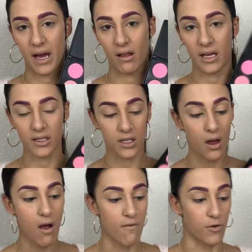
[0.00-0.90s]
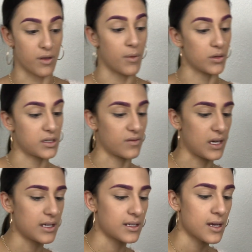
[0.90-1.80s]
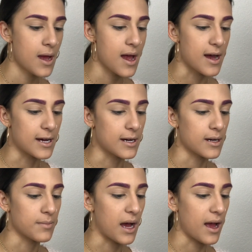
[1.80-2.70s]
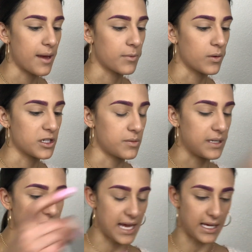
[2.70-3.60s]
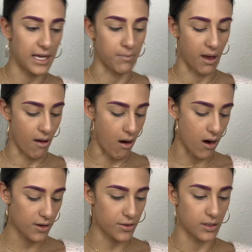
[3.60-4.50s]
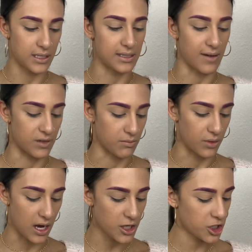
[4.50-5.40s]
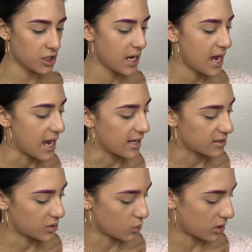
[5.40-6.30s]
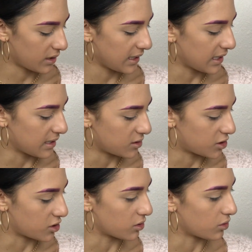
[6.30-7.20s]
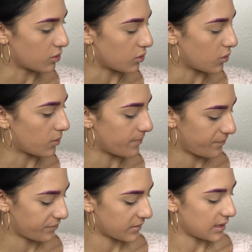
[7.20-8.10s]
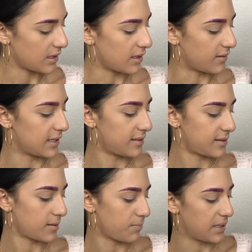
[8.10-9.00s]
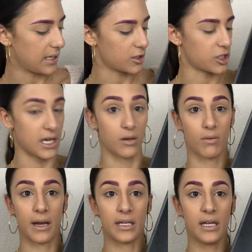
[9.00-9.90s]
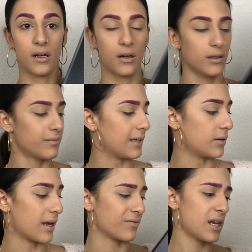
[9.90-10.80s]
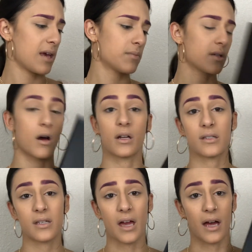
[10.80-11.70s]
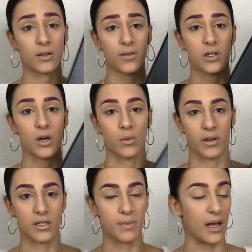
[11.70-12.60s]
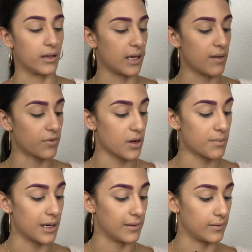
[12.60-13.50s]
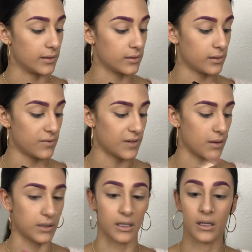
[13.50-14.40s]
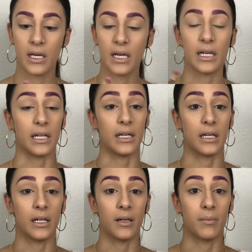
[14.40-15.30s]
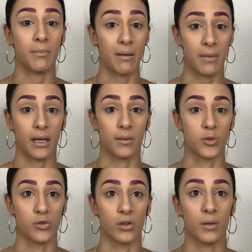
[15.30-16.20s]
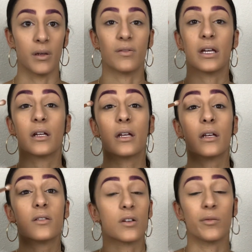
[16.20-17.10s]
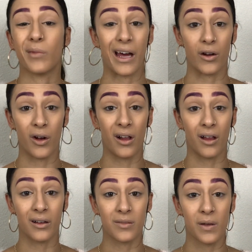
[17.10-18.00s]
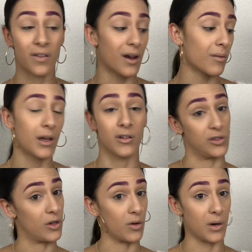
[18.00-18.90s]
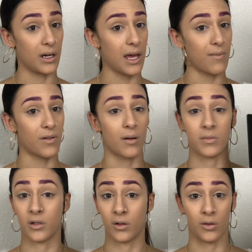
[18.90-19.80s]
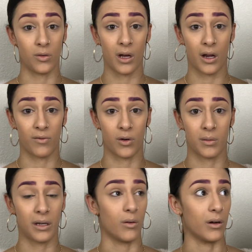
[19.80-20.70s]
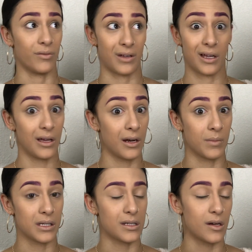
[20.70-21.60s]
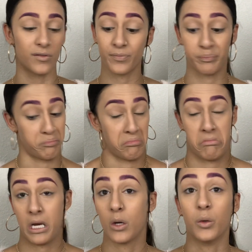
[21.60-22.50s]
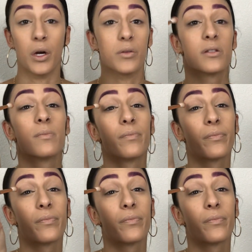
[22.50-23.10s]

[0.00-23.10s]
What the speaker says: palette for the most of it. I am going to be taking my R37 brush and swirling into this pink shade right here. They don't have names. Honestly, I don't even know where this palette came from. I literally found it in my makeup drawer in my vanity. So I don't know how long it's been there, don't know where it came from, don't know who got it for me, or if I got it myself, who knows.